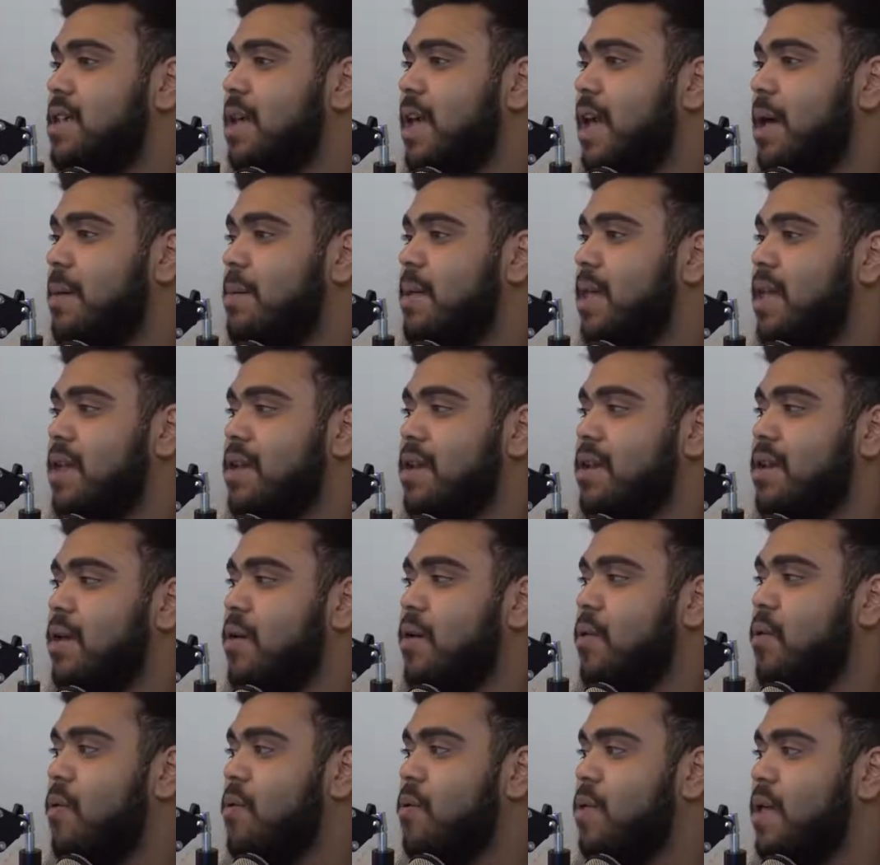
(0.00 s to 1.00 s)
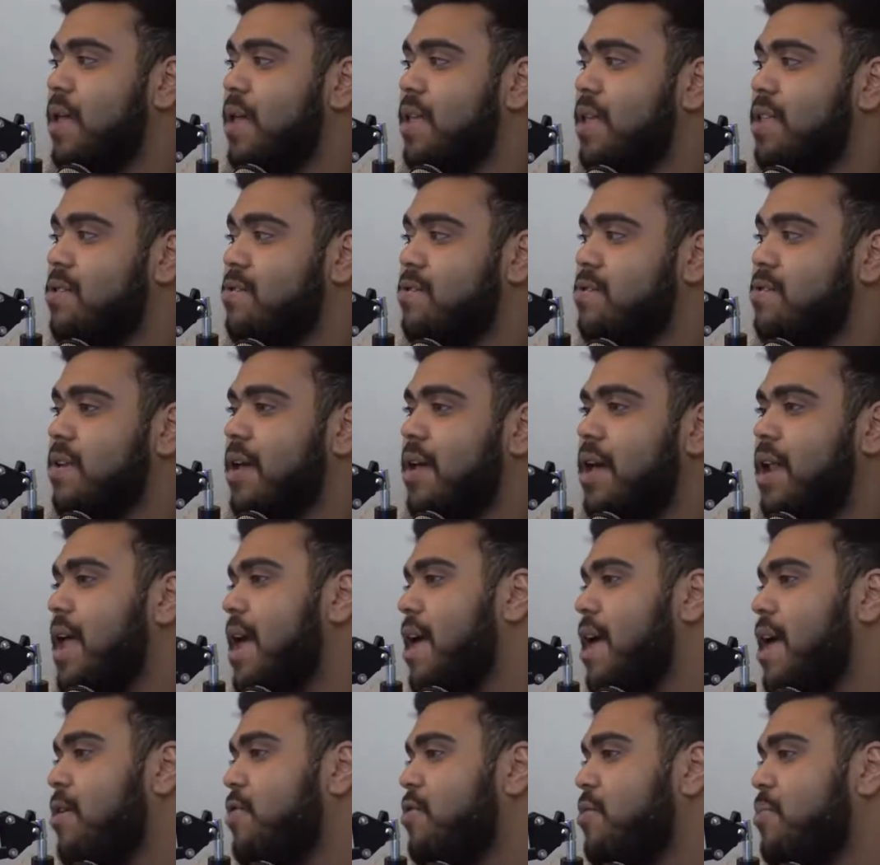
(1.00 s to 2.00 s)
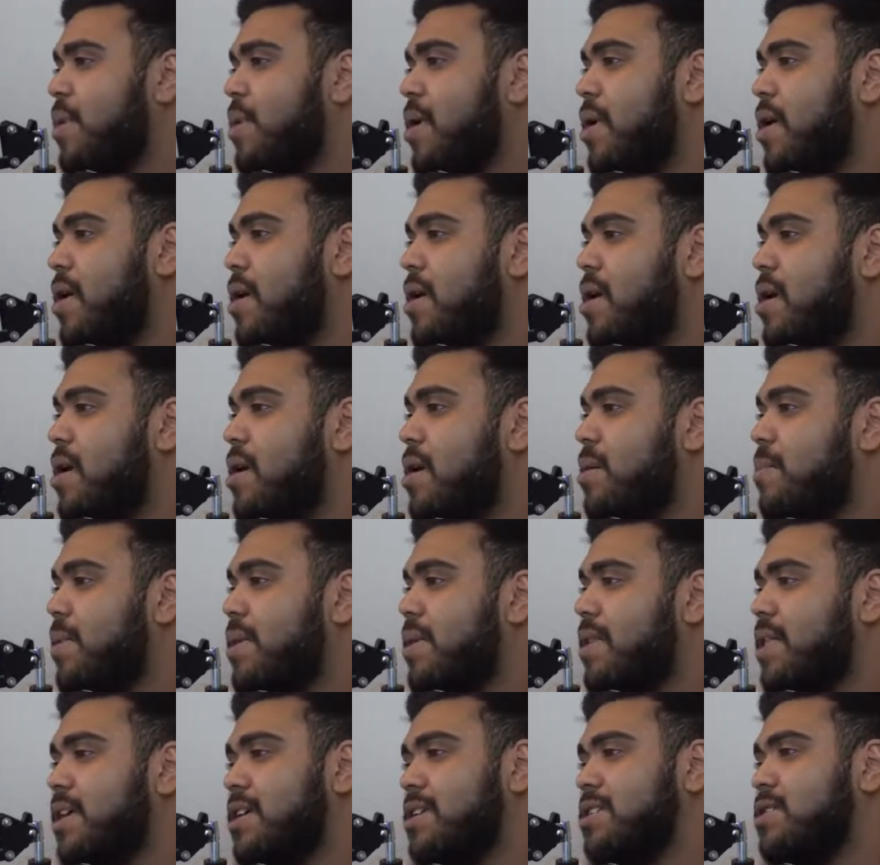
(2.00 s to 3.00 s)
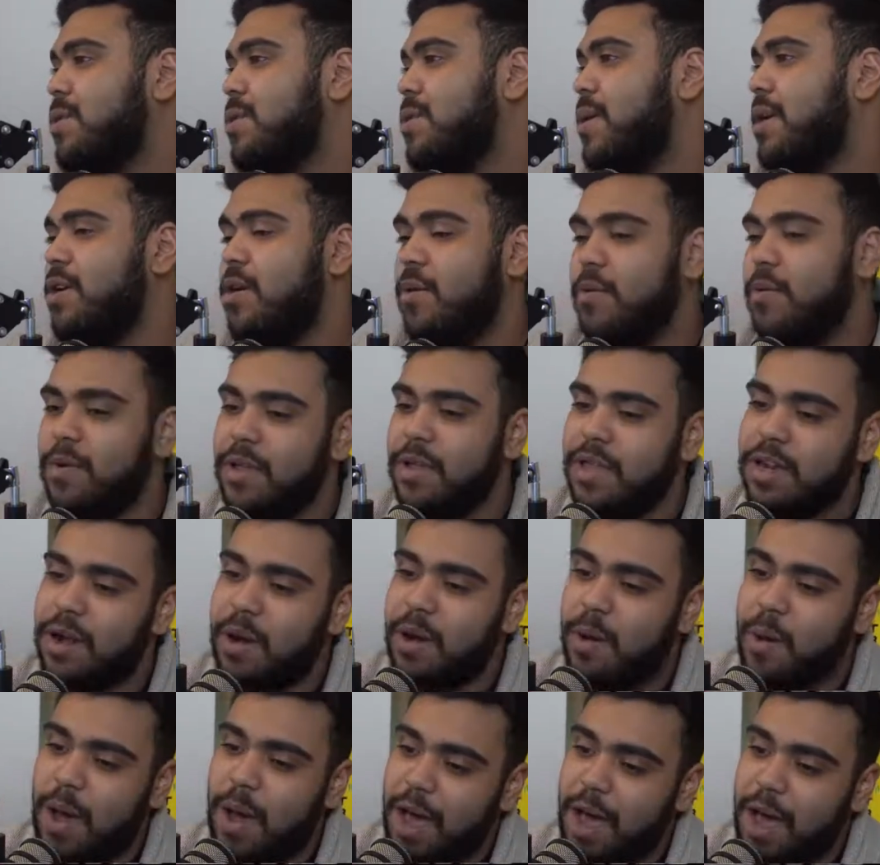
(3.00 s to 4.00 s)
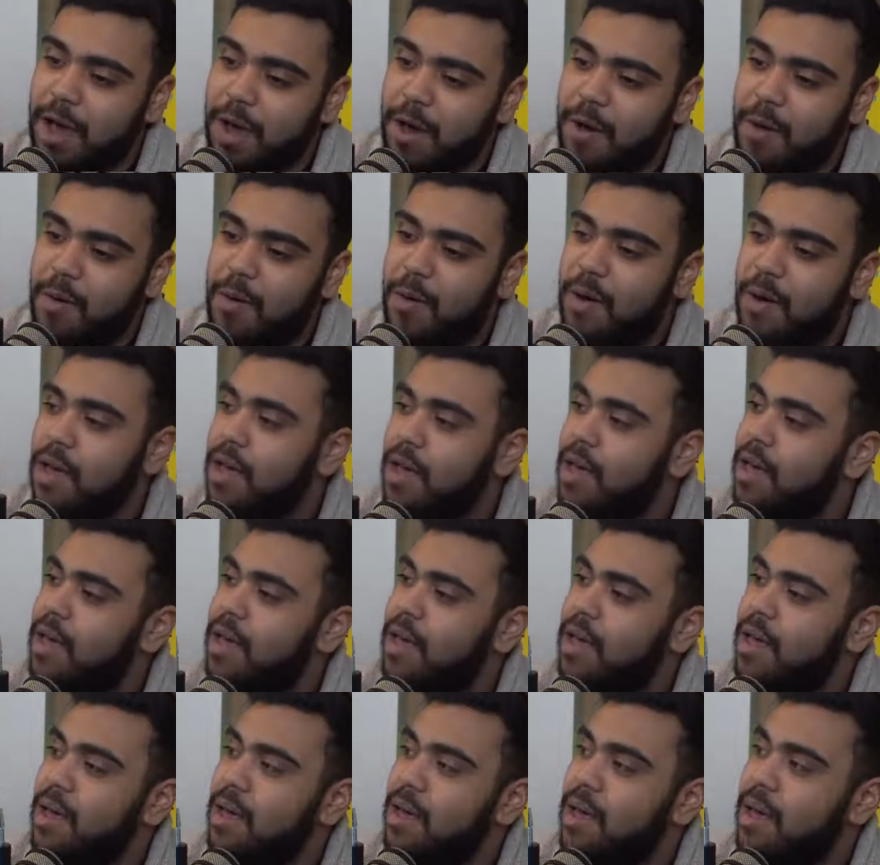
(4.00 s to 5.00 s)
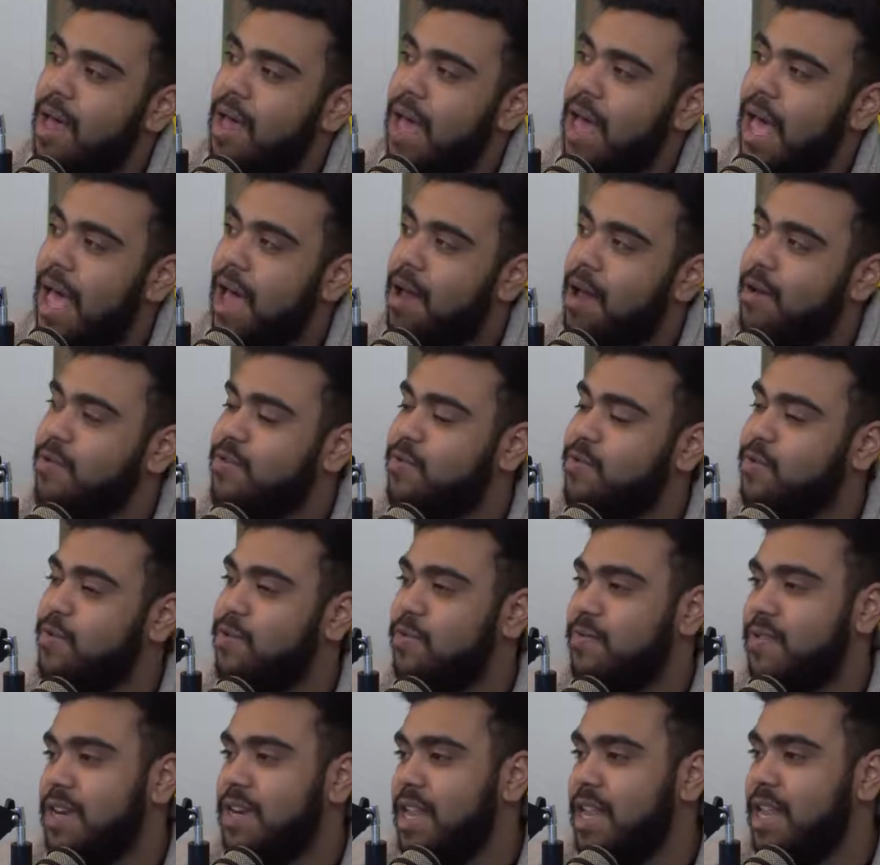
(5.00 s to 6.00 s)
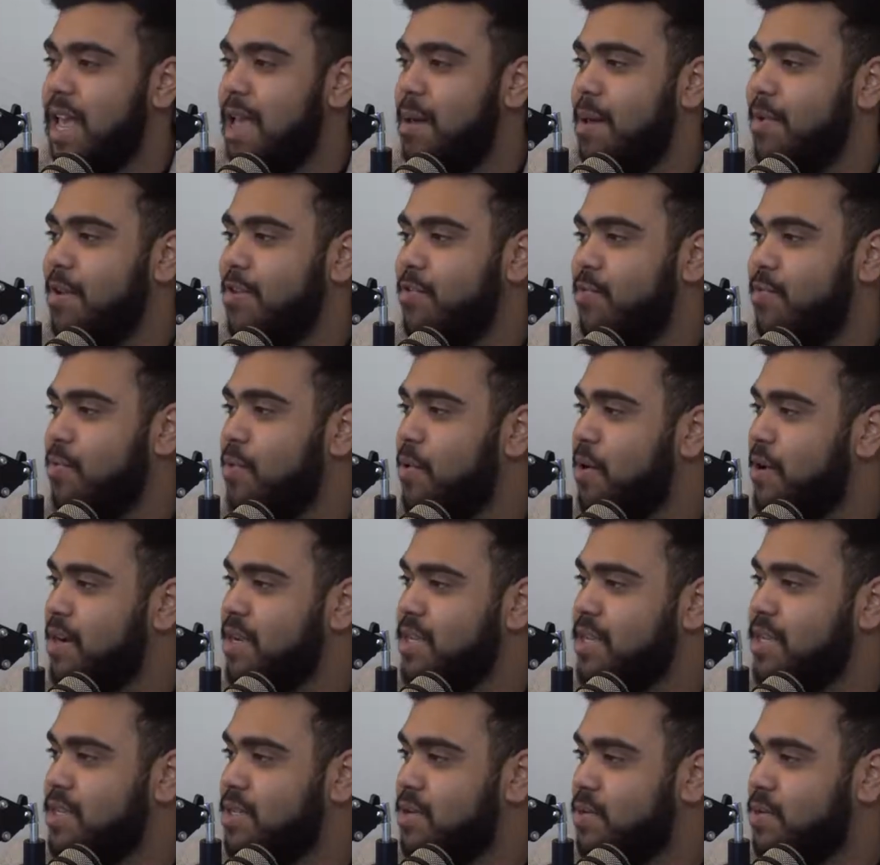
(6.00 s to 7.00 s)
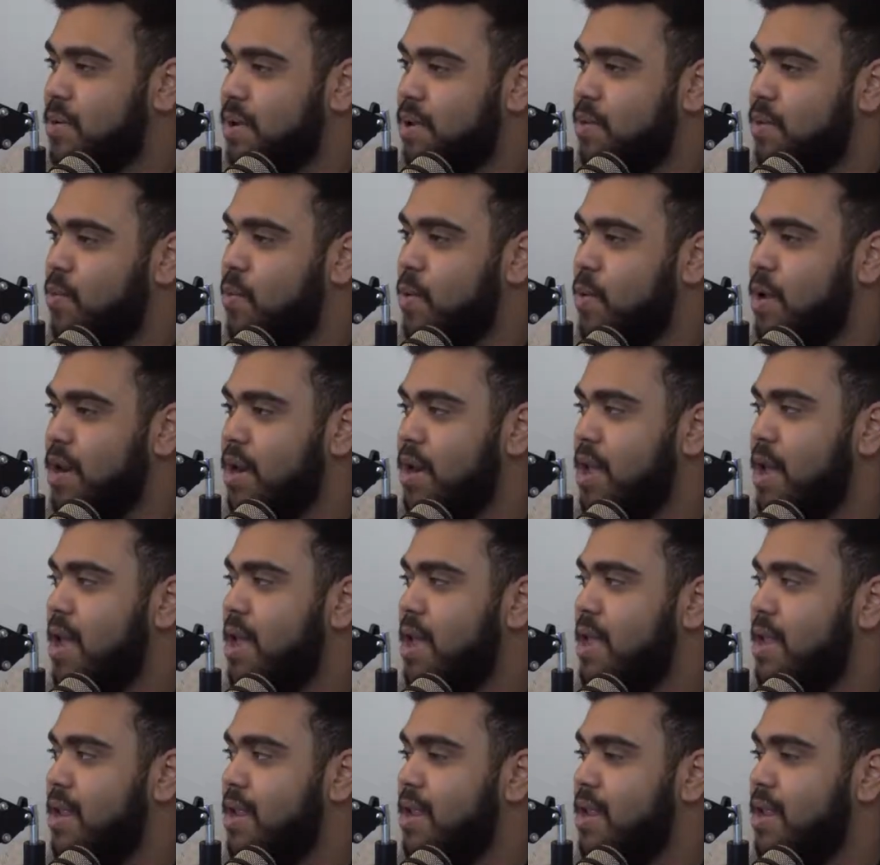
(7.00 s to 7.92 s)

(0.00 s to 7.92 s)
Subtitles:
I'm getting there's not a health bar, but like so I don't really know how sort of the damage works and whatnot.